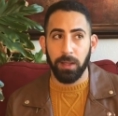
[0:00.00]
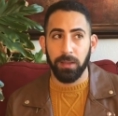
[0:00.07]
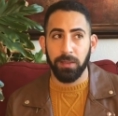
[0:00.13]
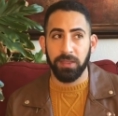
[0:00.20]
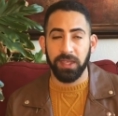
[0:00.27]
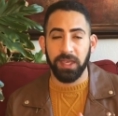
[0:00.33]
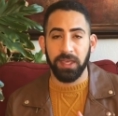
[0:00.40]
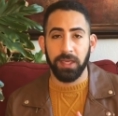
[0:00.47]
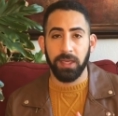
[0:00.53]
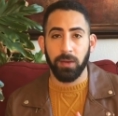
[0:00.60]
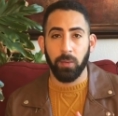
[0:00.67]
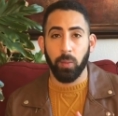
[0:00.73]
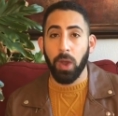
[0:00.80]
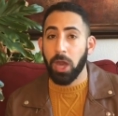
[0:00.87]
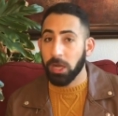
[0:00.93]
The
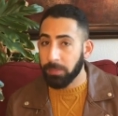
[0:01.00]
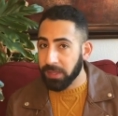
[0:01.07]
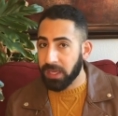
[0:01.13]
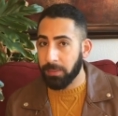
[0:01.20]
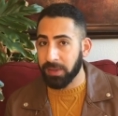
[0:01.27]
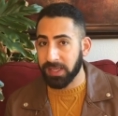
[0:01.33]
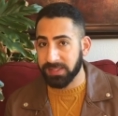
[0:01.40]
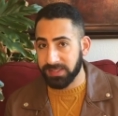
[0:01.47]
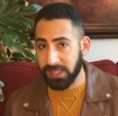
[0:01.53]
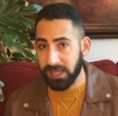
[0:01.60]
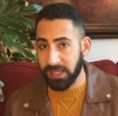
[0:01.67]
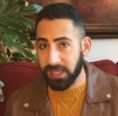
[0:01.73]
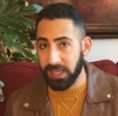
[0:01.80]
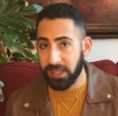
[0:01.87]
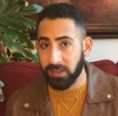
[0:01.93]
water becoming
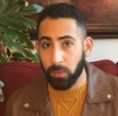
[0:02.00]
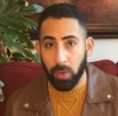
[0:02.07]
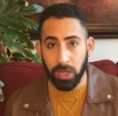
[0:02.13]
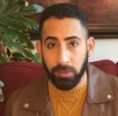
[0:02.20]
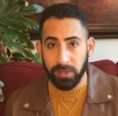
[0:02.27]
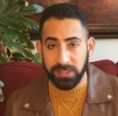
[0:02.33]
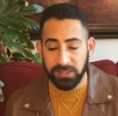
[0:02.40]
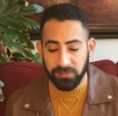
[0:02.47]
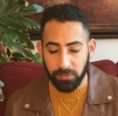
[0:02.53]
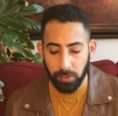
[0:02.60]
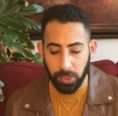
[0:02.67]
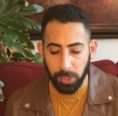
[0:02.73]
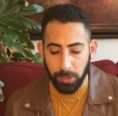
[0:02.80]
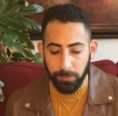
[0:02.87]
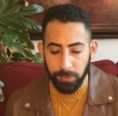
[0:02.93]
acidic in the water
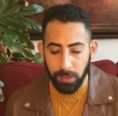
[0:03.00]
reservoir.